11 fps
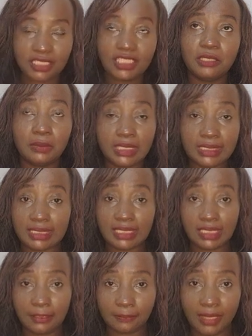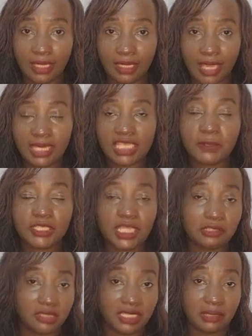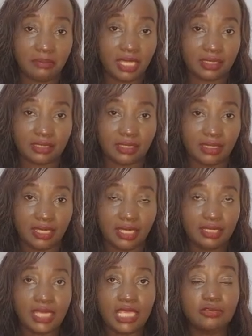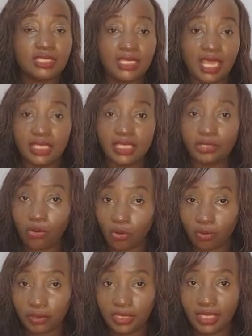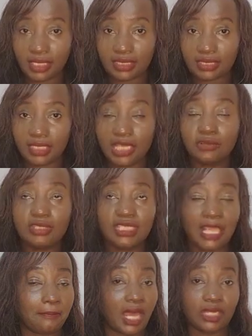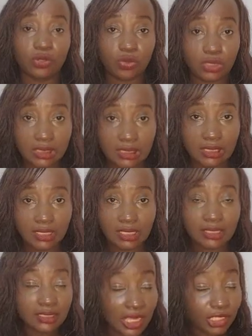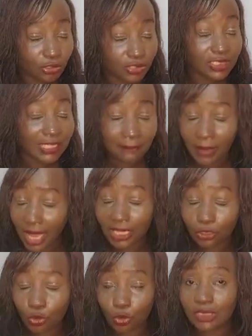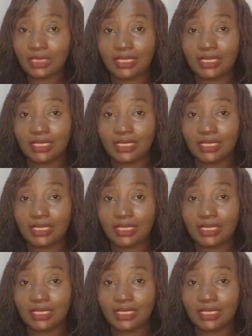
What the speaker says: It demeans him. And especially with the men, they lose their ego. Yes, they lose their manhood. They lose the manhood.